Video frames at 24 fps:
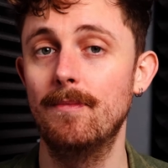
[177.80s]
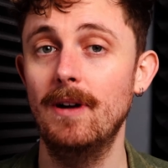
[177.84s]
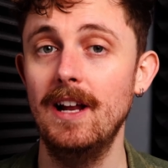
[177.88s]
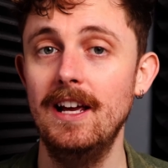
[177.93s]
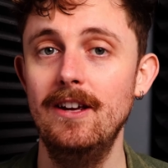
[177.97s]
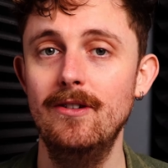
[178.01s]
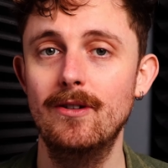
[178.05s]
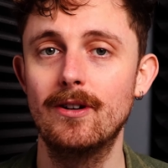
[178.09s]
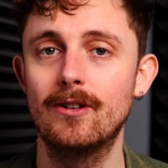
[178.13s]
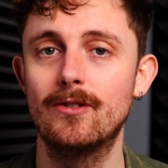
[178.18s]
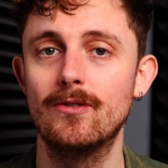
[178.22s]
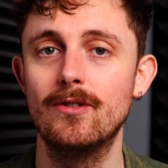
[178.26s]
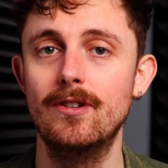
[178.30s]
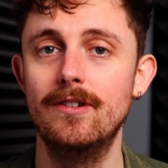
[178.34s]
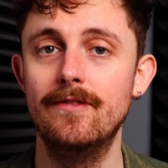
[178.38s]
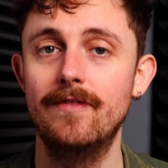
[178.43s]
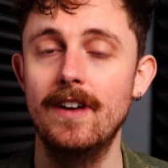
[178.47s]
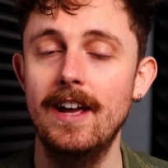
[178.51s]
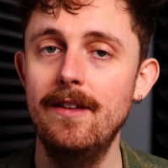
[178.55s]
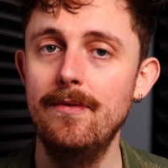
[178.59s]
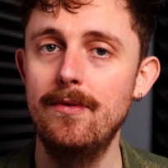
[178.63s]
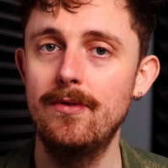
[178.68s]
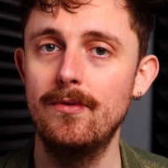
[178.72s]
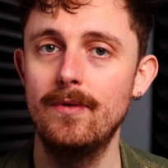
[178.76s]
I'll play you a groove
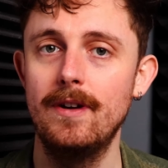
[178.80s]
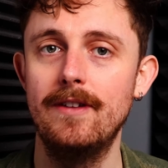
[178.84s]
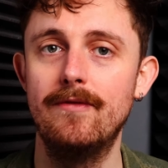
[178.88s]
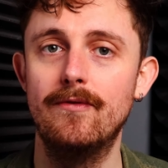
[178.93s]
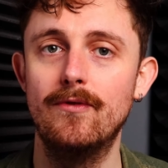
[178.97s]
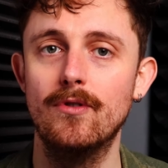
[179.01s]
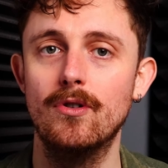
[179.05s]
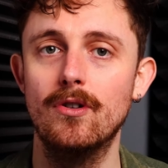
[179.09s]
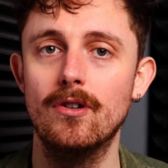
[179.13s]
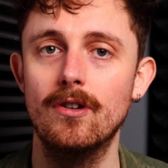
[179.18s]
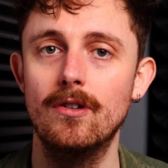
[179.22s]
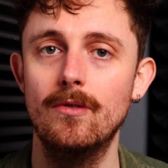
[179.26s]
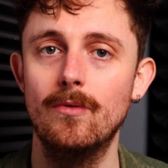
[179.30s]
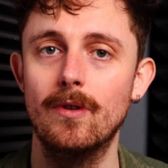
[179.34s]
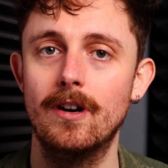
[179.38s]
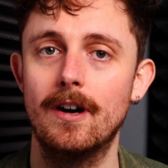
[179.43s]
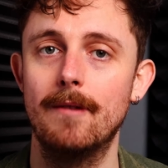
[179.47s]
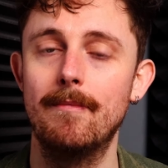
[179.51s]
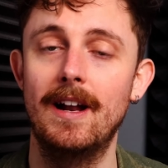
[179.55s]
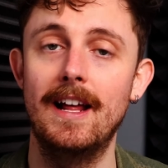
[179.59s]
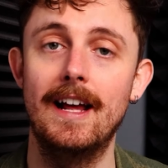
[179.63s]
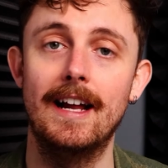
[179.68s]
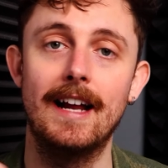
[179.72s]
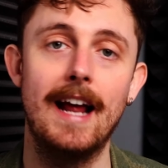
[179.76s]
in 3/4 where
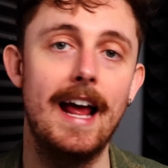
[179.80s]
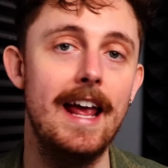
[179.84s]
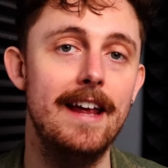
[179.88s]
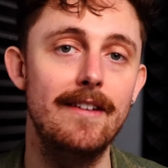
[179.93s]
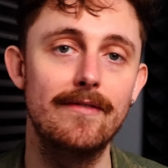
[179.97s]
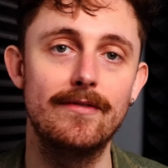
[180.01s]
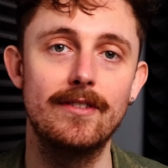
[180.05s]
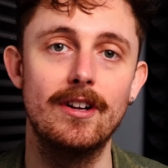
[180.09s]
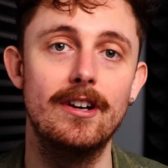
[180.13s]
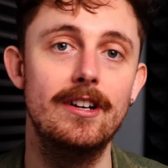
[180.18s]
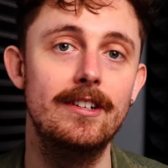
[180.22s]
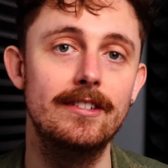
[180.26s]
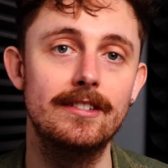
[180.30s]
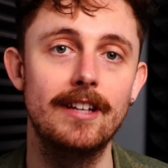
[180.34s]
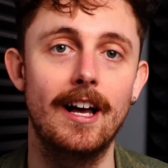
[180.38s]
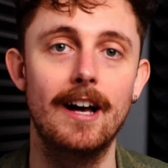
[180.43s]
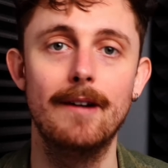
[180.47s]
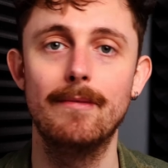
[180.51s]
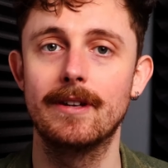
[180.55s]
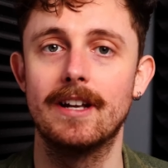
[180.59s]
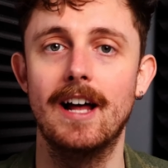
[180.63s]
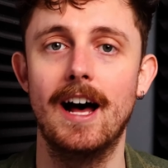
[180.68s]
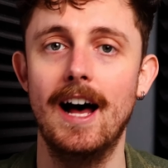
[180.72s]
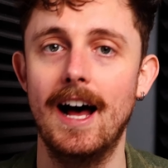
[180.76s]
I'm playing 8th notes
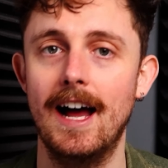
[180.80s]
up on the